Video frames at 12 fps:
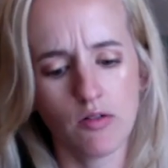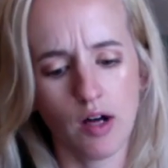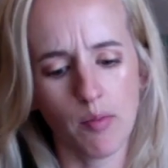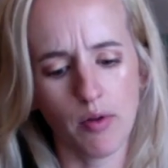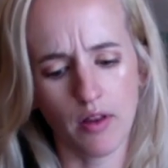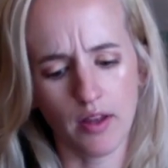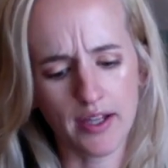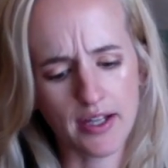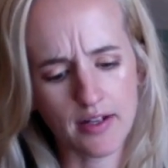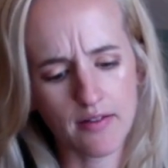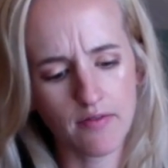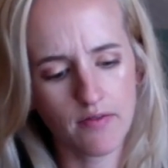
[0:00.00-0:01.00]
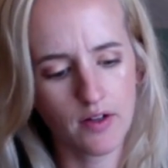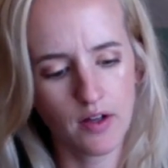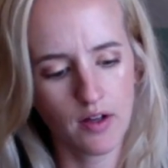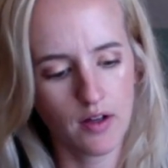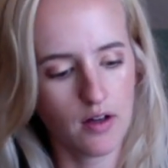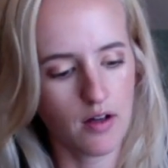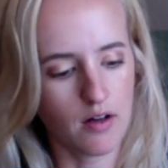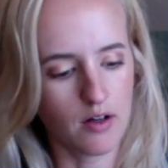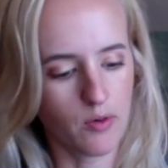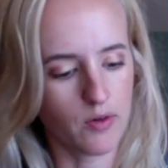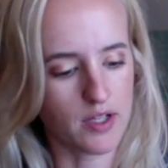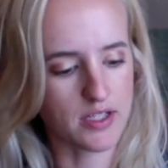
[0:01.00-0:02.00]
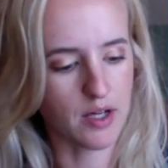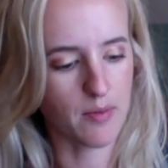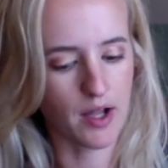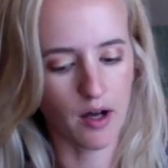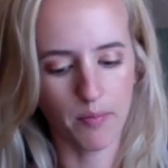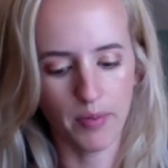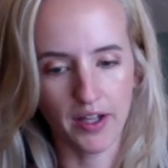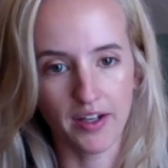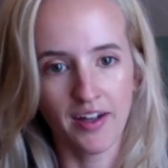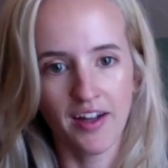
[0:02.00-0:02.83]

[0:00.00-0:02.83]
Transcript: I believe. I don't know when that's coming out, but